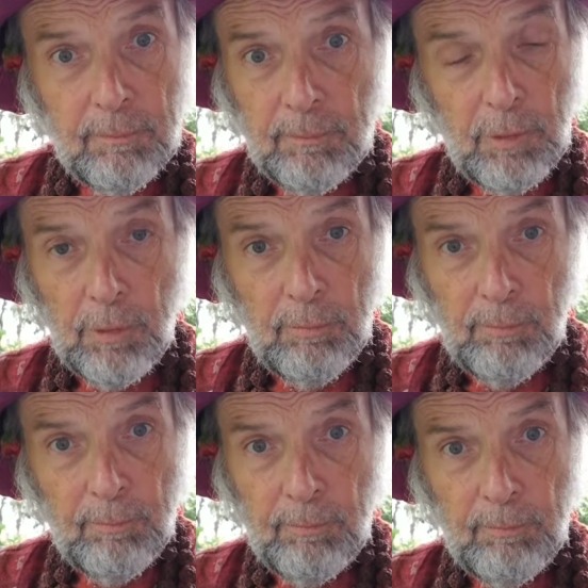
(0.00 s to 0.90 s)
you know,
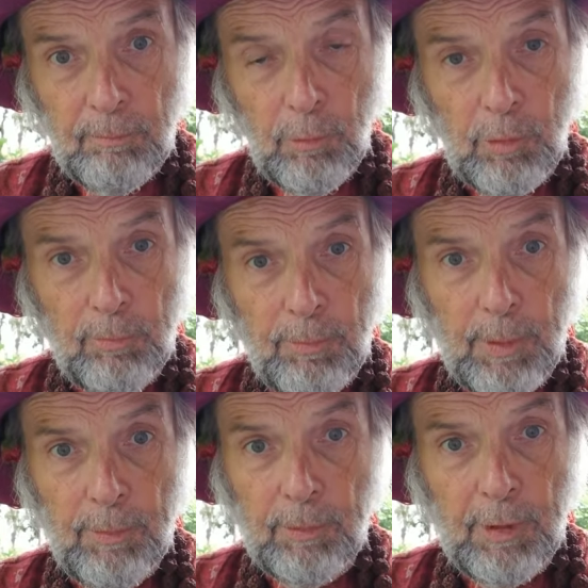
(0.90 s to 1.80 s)
More
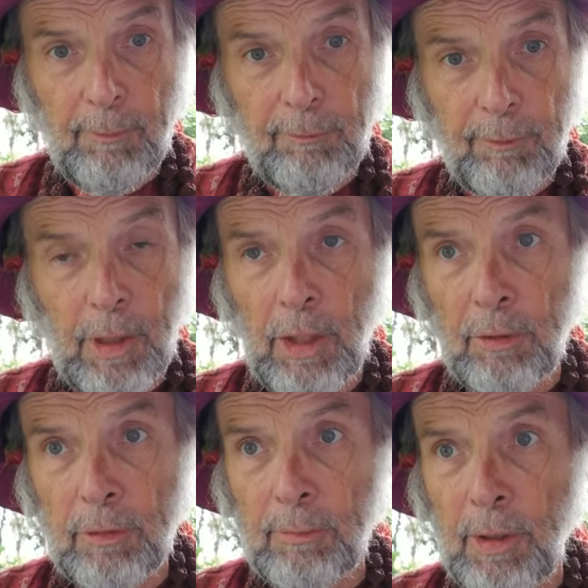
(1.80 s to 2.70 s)
people kept
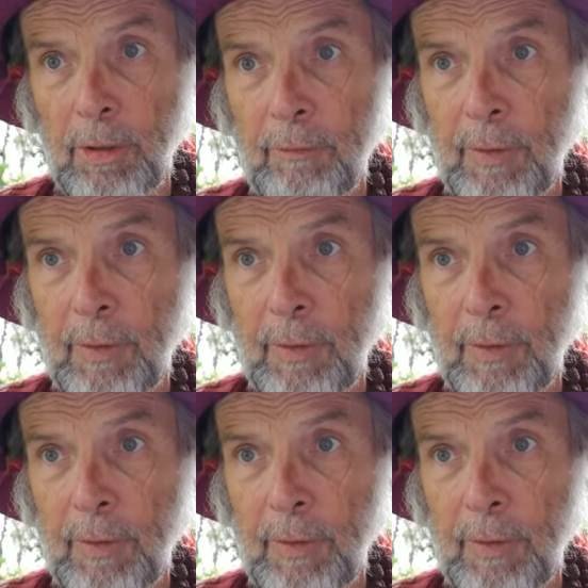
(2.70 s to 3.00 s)
following him out of